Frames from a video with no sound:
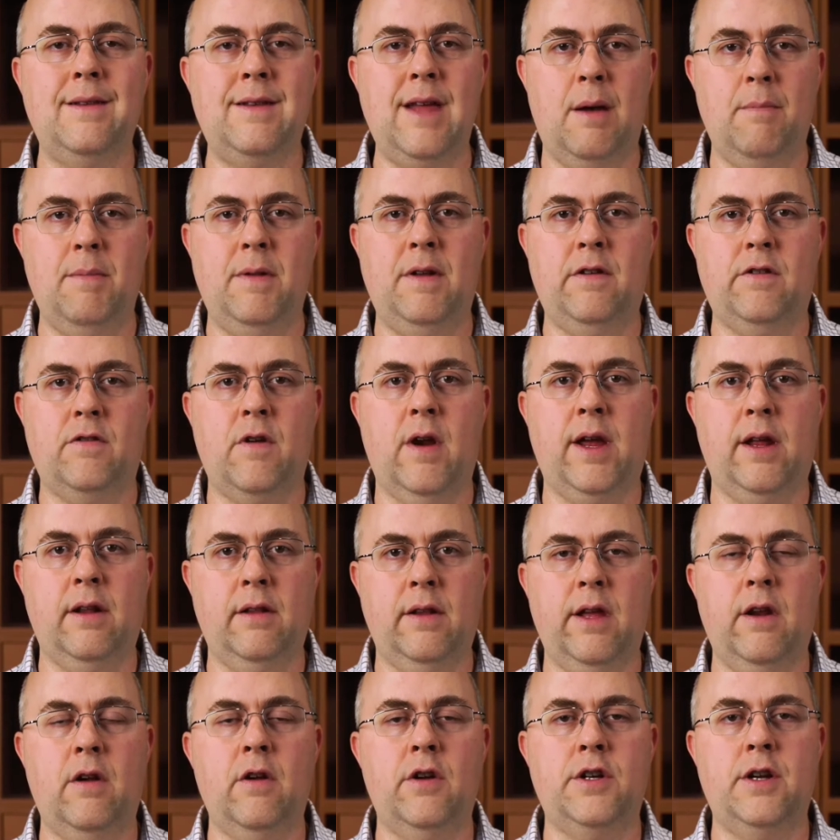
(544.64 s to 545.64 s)
demonstrate
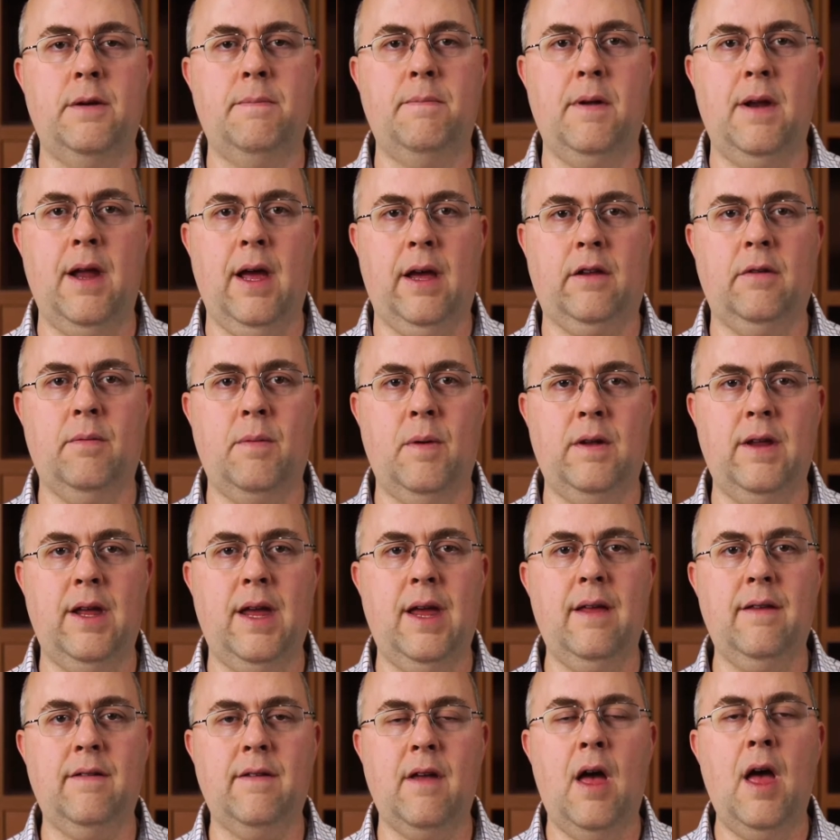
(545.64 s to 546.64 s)
leadership and expertise
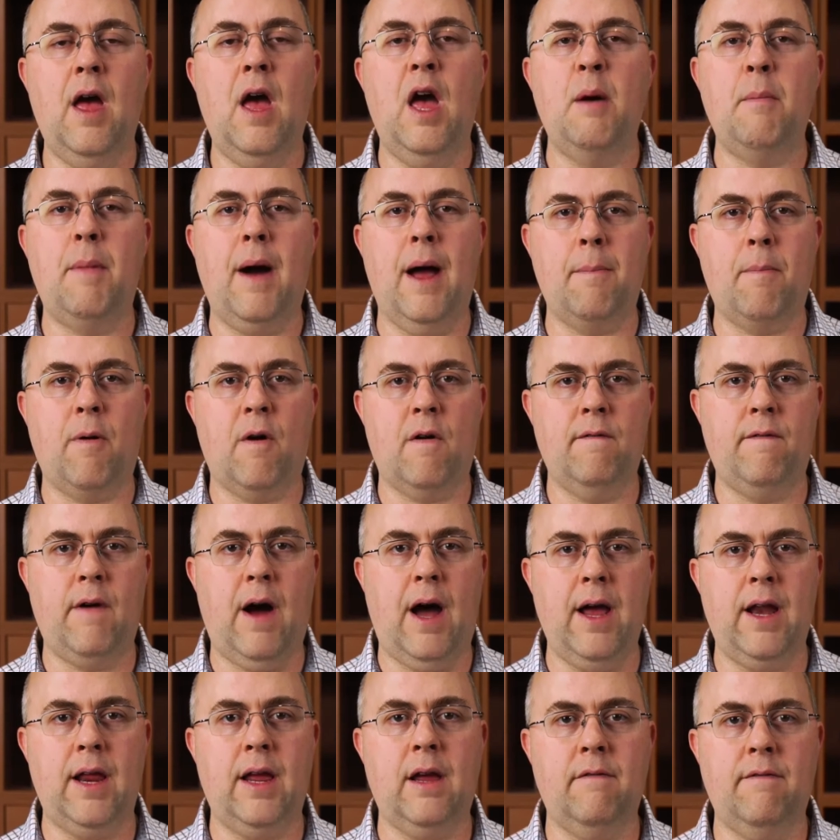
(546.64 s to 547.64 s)
by
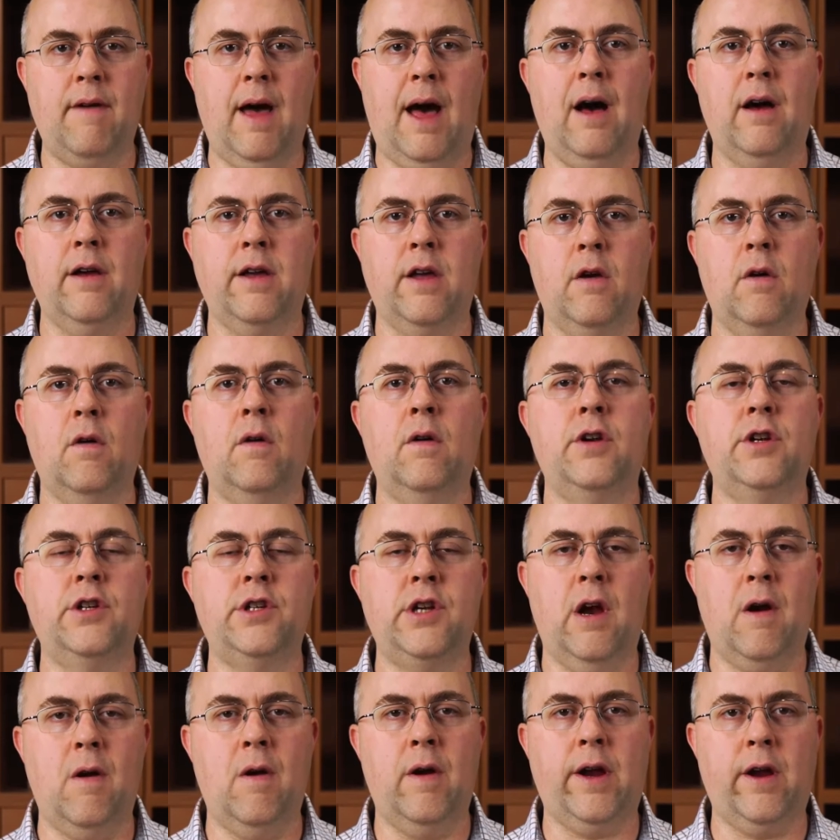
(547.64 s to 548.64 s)
providing value,
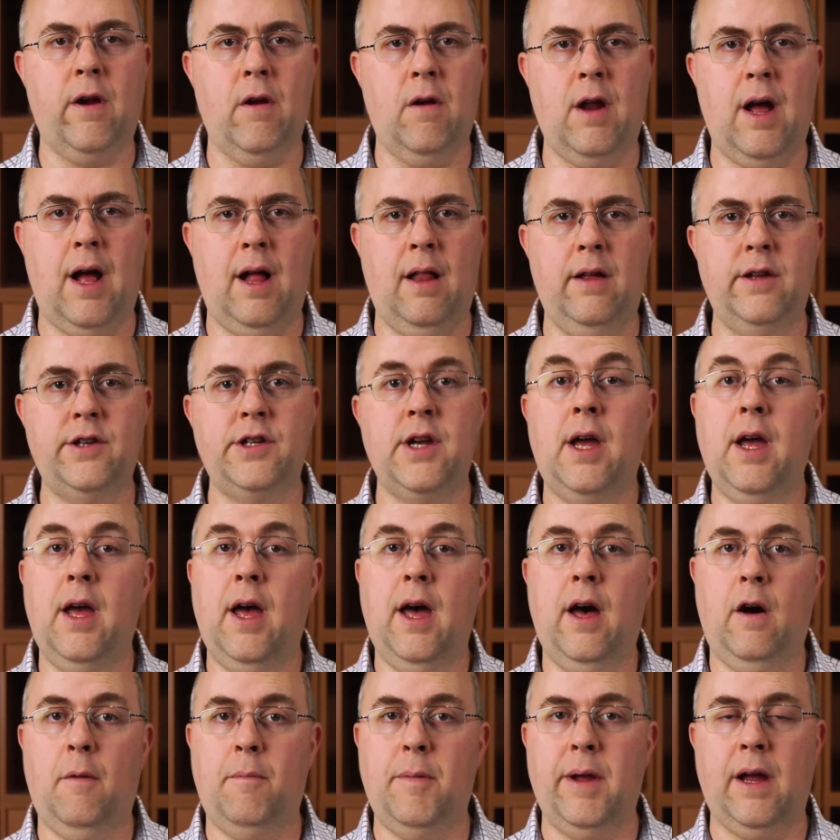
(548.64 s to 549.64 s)
sharing your knowledge,
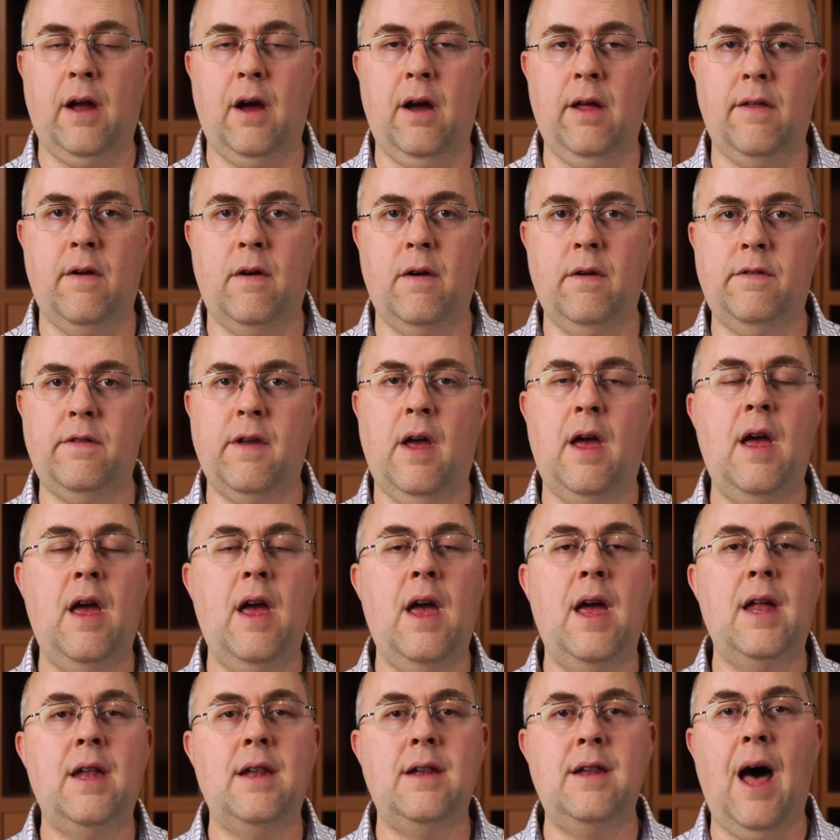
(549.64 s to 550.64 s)
helping others,
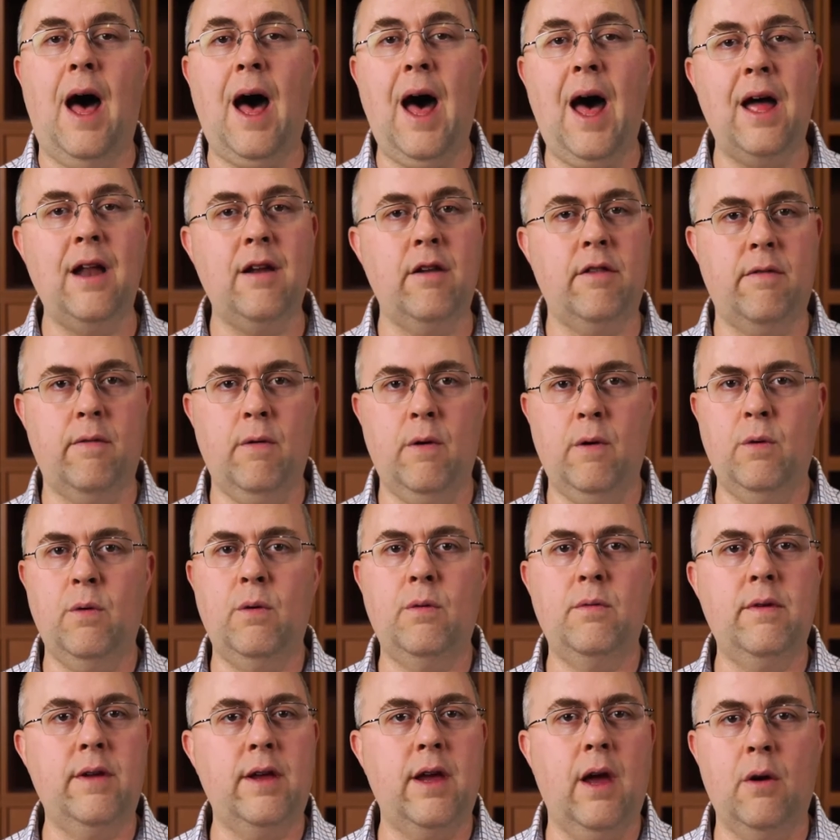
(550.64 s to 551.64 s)
not through
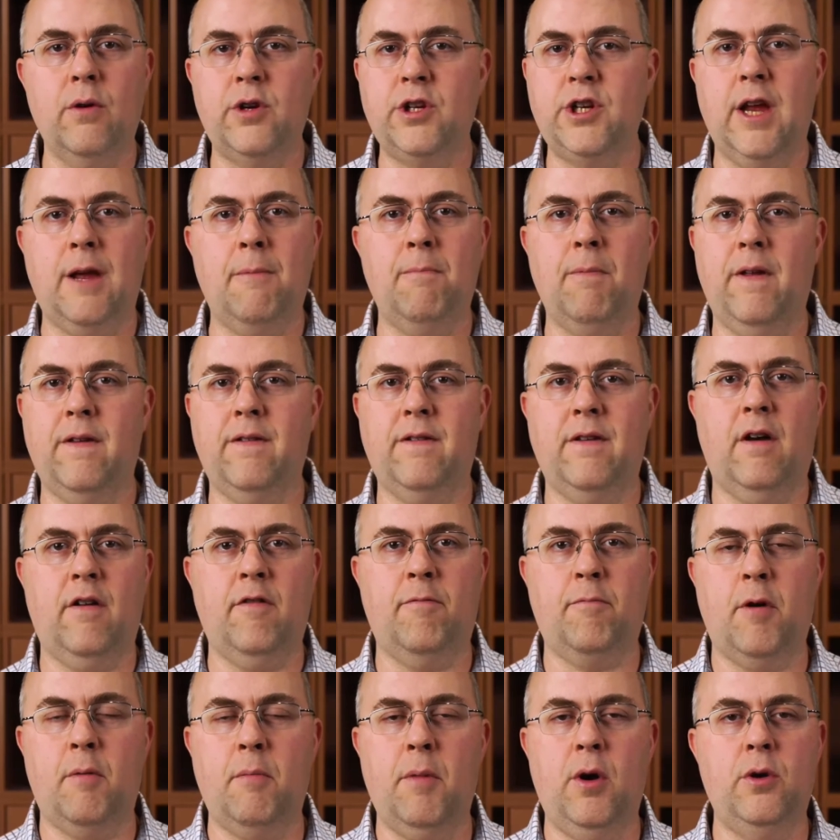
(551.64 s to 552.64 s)
shameless
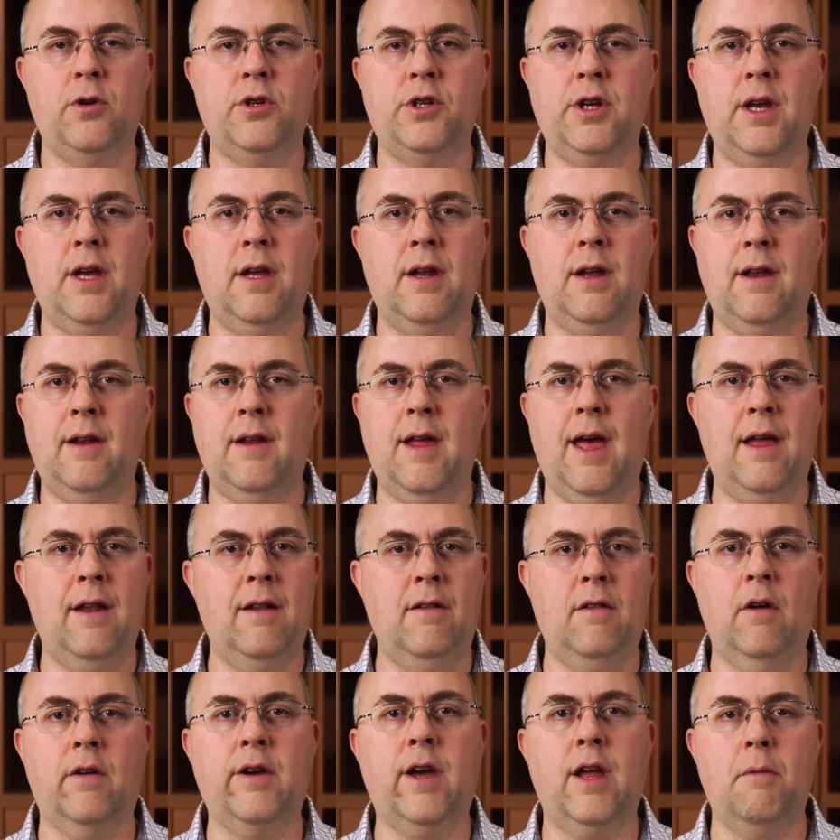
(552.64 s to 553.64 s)
self-promotion
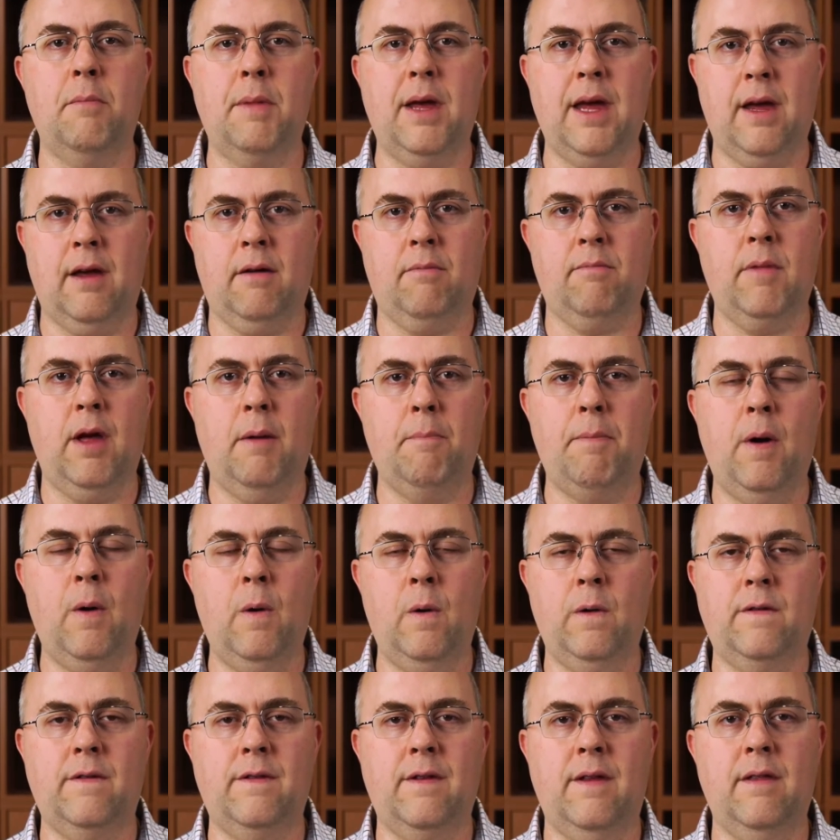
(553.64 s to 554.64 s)
and look at me
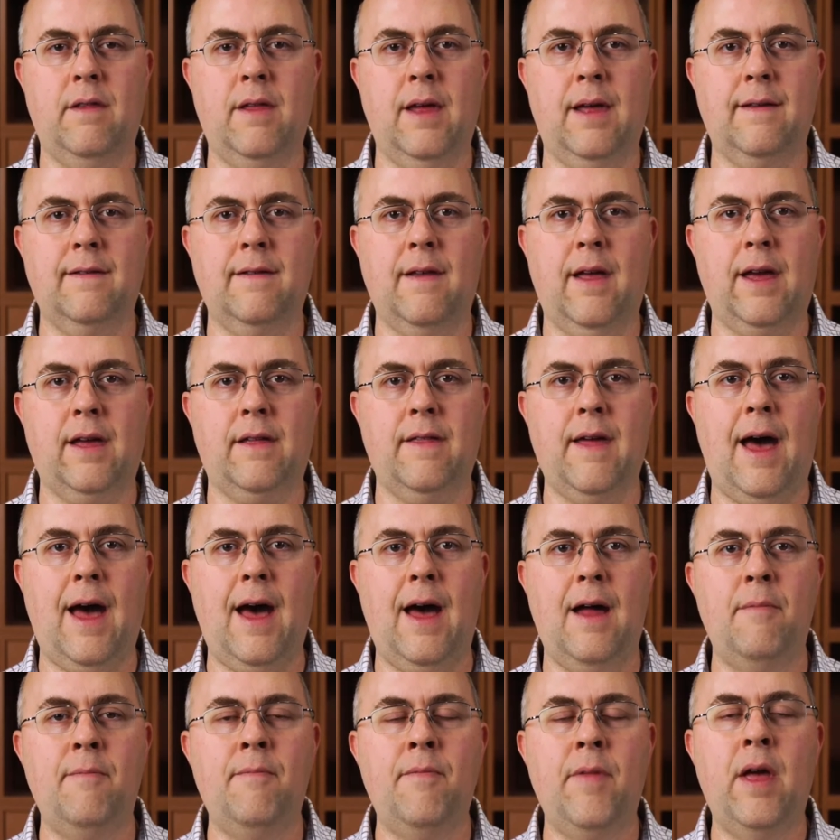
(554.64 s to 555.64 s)
posts and things like
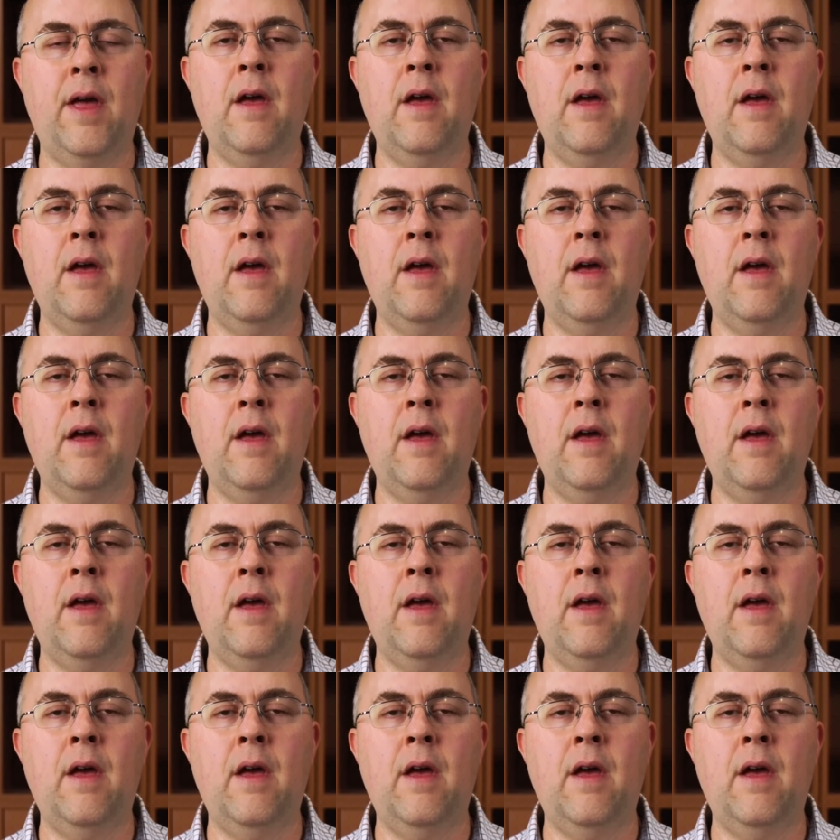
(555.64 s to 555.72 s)
that.